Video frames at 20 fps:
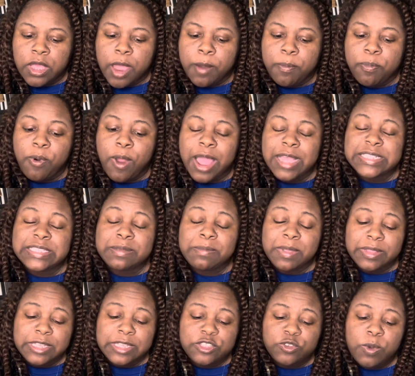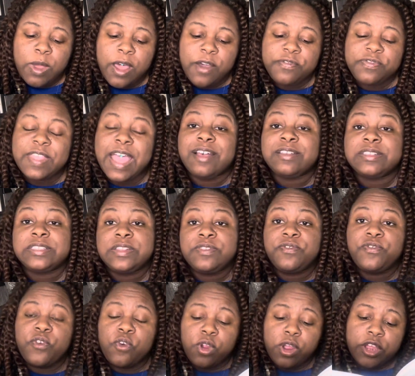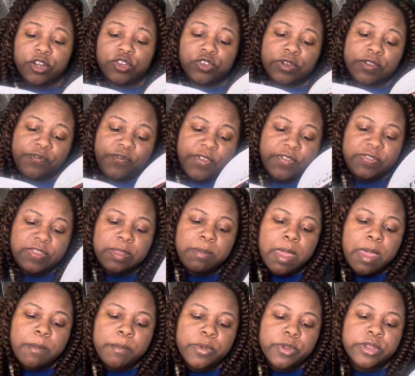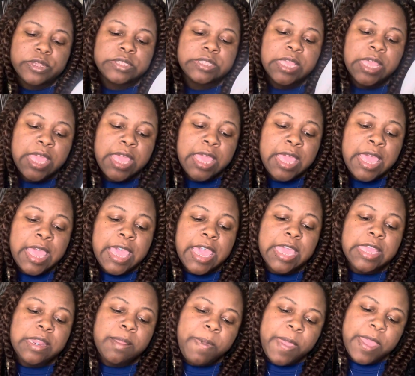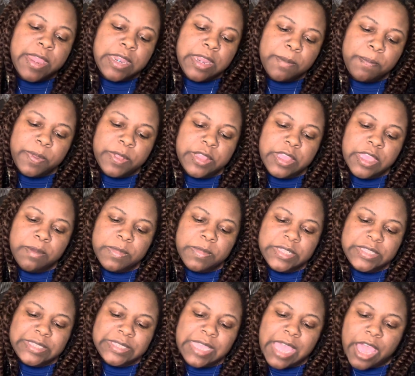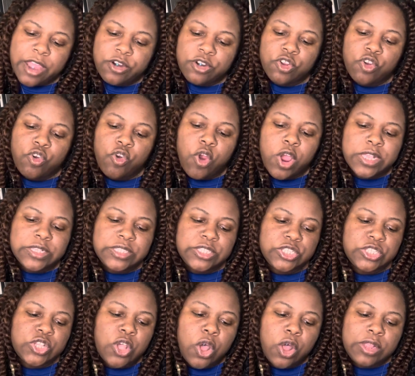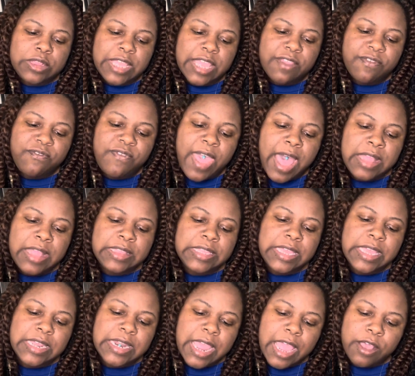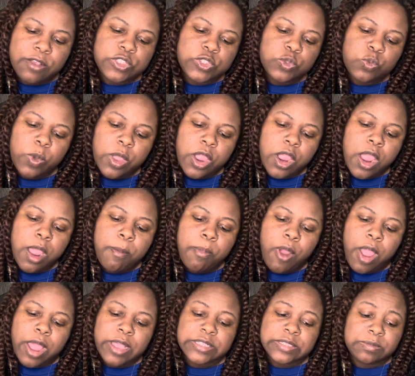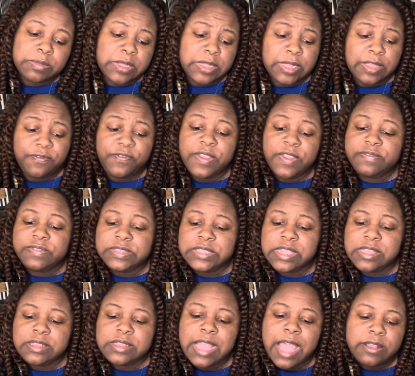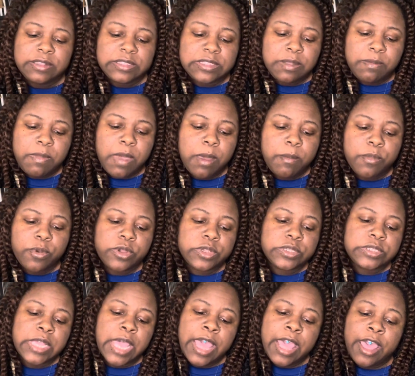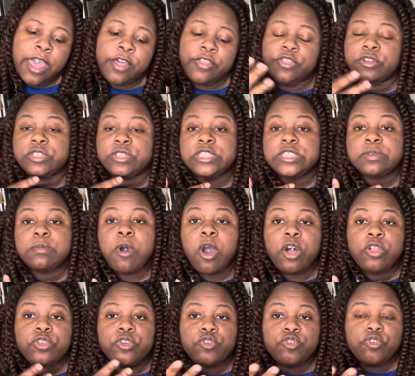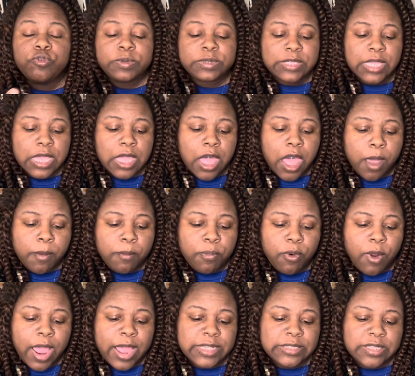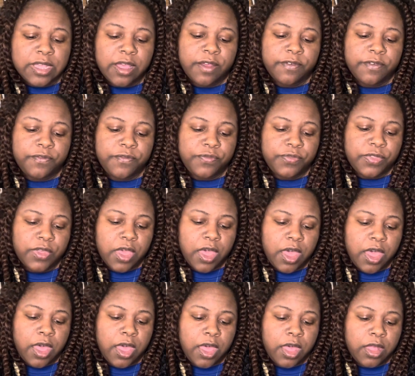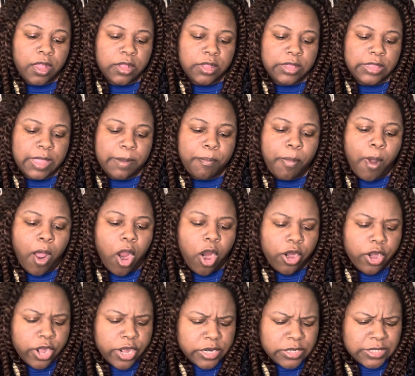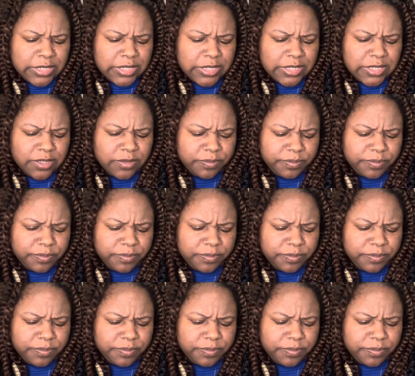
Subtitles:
approximately 12,450 members. Independent polygamists scattered across the Salt Lake Valley and elsewhere, approximately 15,000 members. There's smaller groups that comprise of the LeBarns,